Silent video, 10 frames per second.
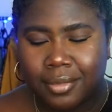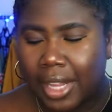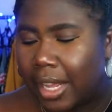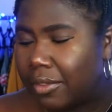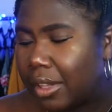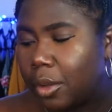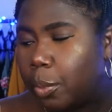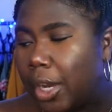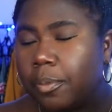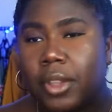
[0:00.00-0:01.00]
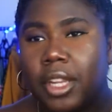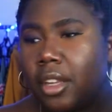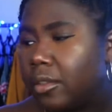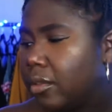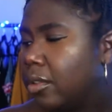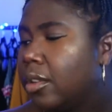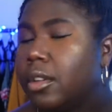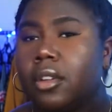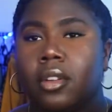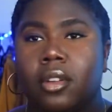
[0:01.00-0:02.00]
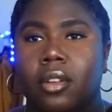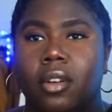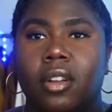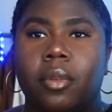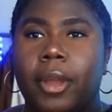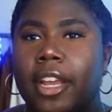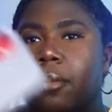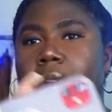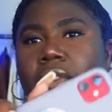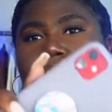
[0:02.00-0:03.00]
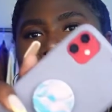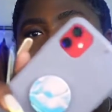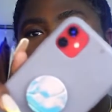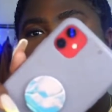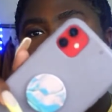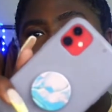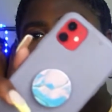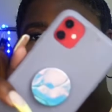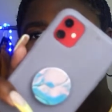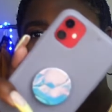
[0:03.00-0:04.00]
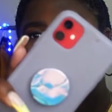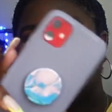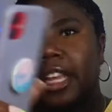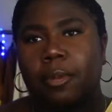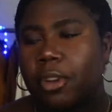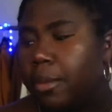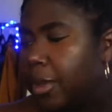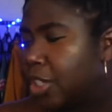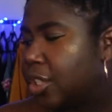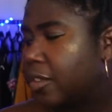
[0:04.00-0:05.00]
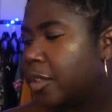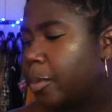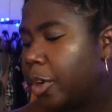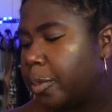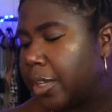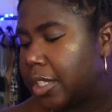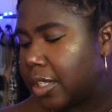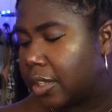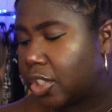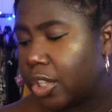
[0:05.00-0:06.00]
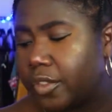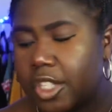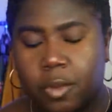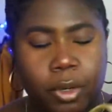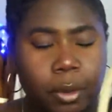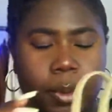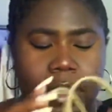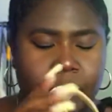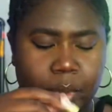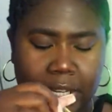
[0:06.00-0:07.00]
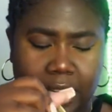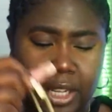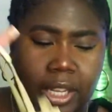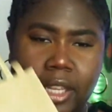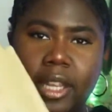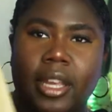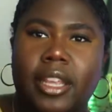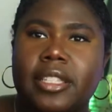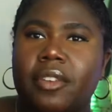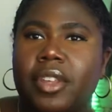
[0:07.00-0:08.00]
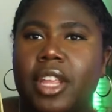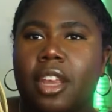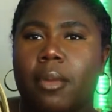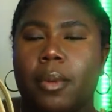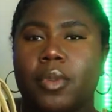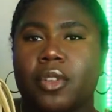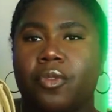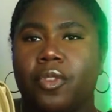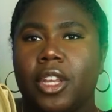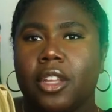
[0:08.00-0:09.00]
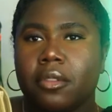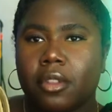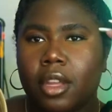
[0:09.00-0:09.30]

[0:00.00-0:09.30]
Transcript: I have that little pop thing on the back of my phone, so it pretty much serves a purpose, serves its purpose. But yeah, that's everything I'm able to fit.